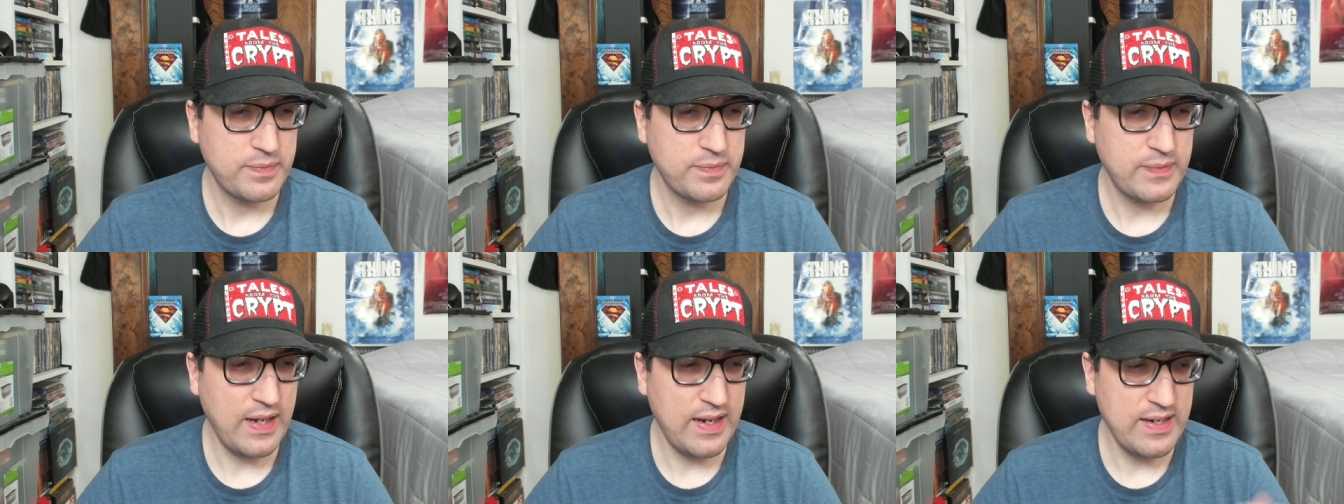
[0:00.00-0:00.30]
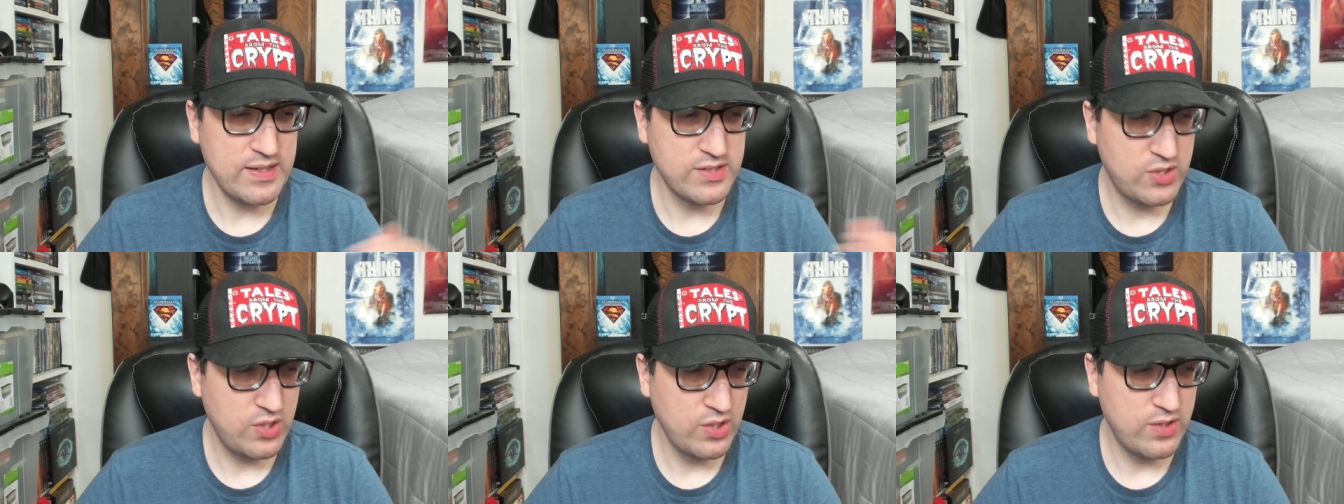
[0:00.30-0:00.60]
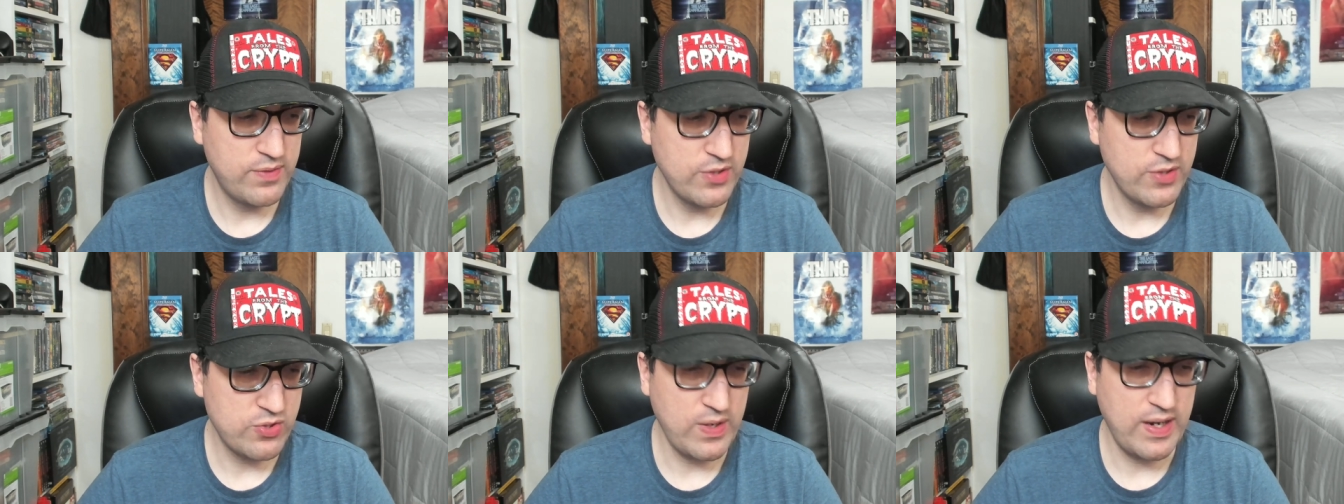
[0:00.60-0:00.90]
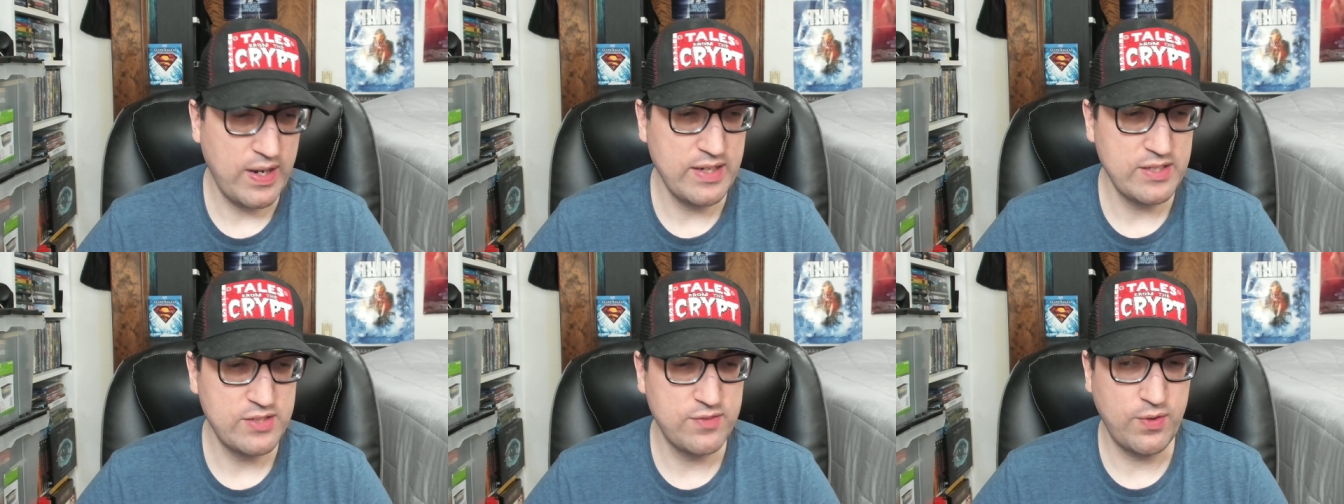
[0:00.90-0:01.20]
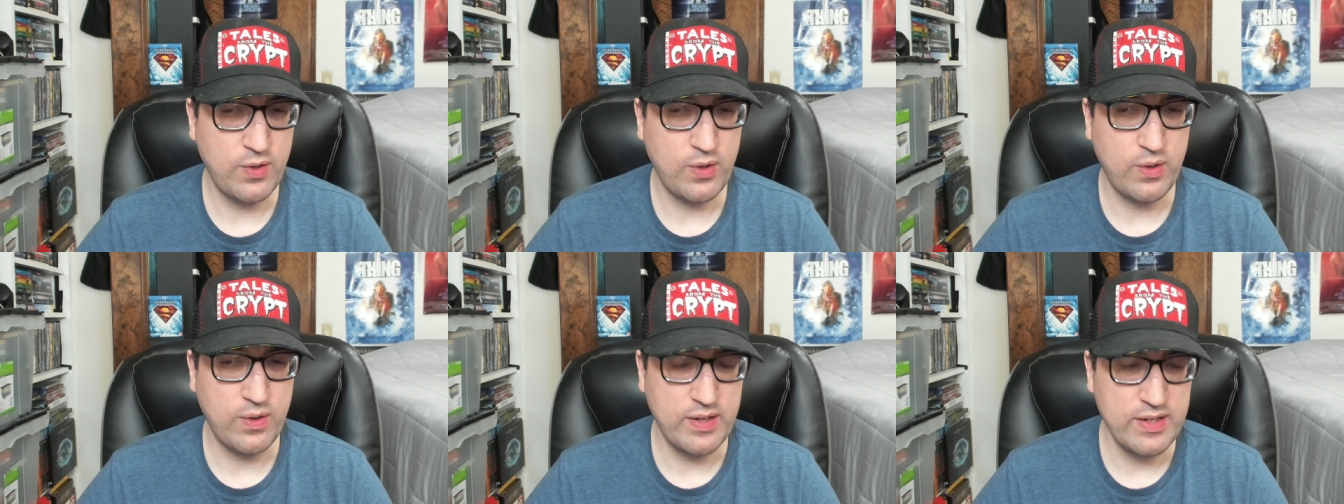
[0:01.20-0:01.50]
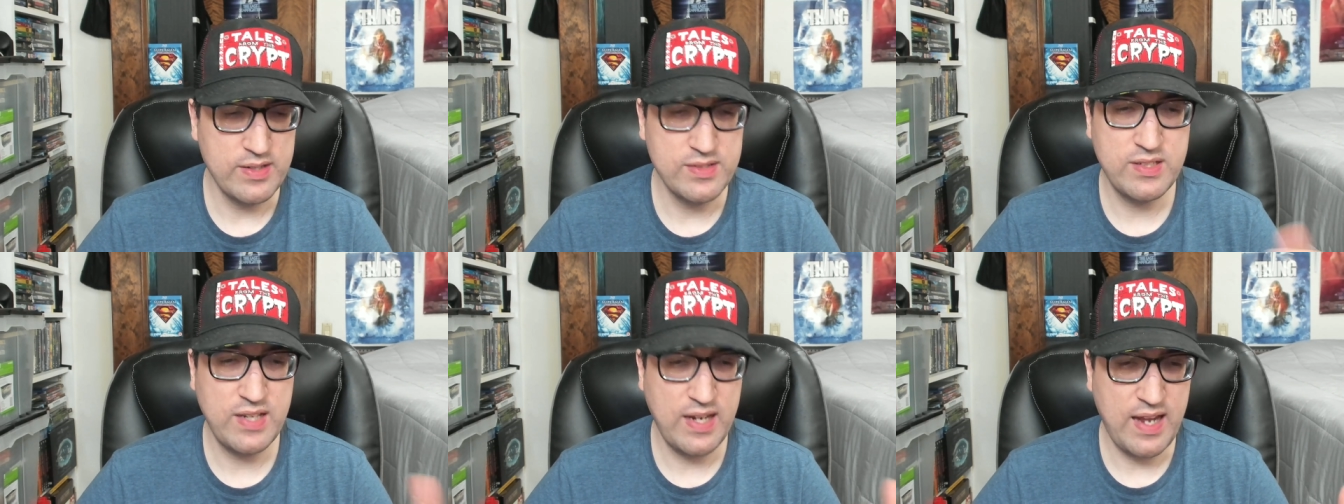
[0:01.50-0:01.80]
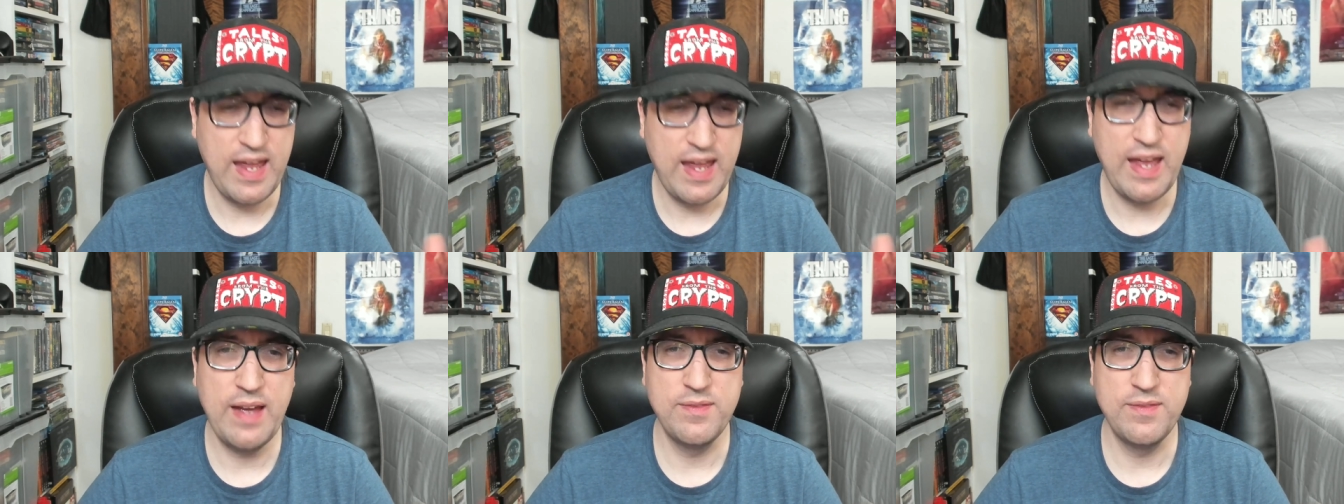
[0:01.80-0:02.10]
as good of a transfer, and it's going
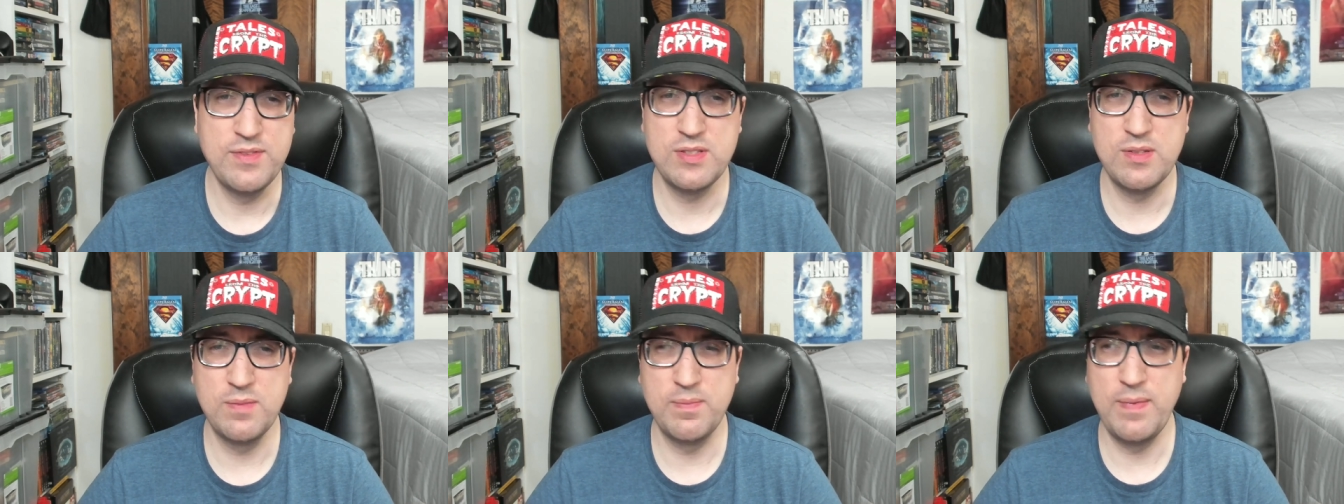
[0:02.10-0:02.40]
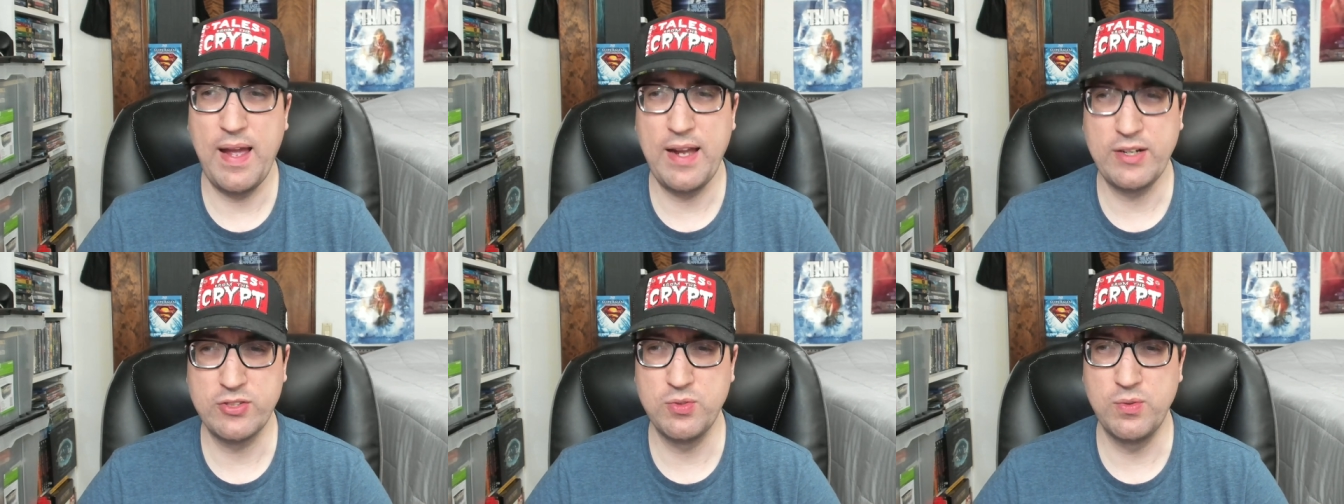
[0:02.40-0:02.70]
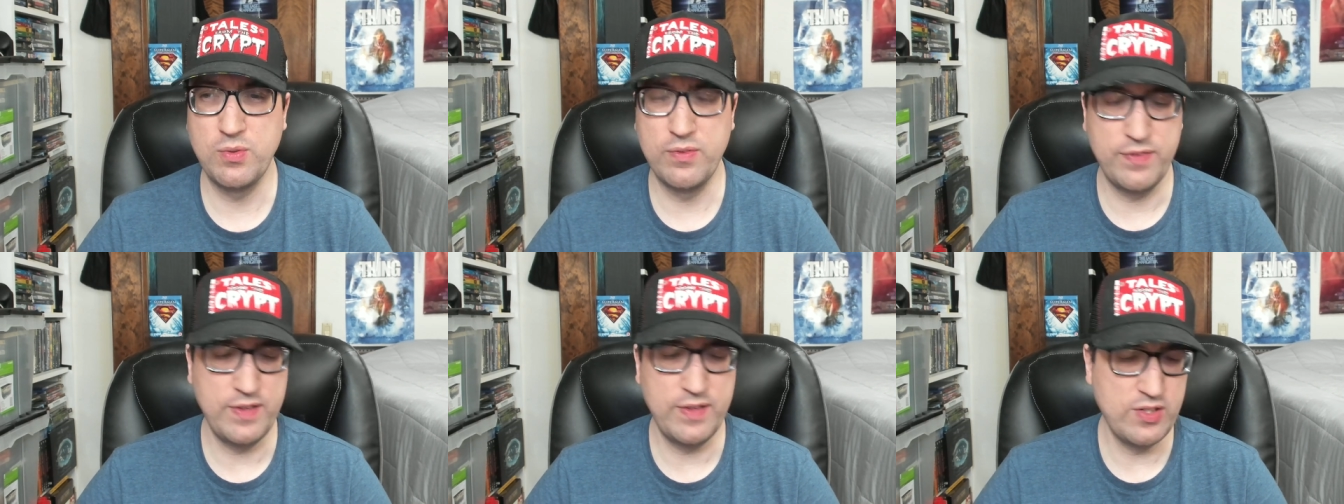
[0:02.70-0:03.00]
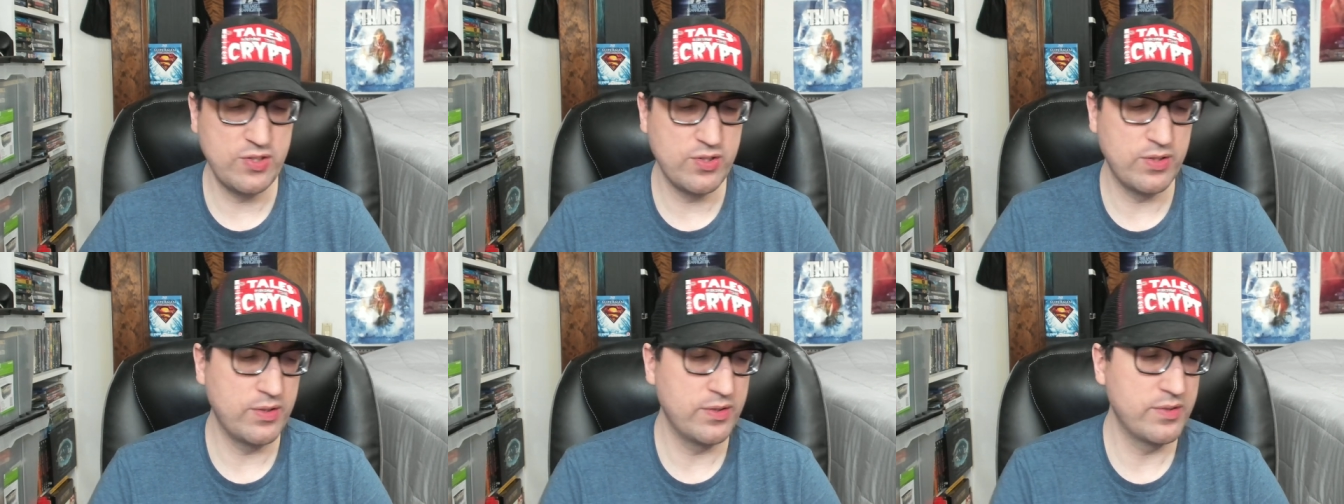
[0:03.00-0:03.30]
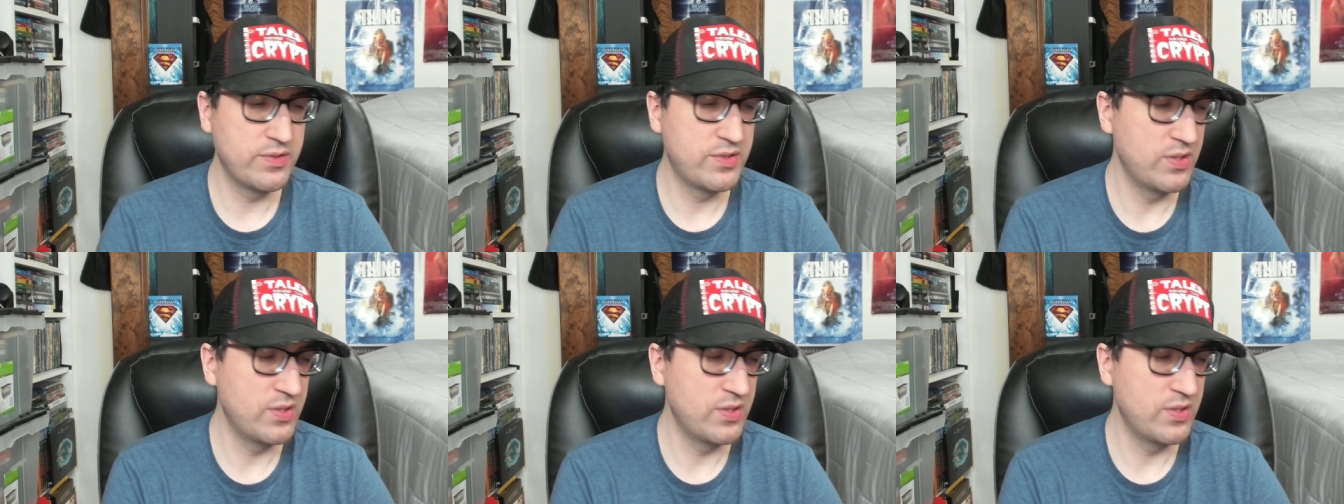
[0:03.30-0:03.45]
to have some actual features.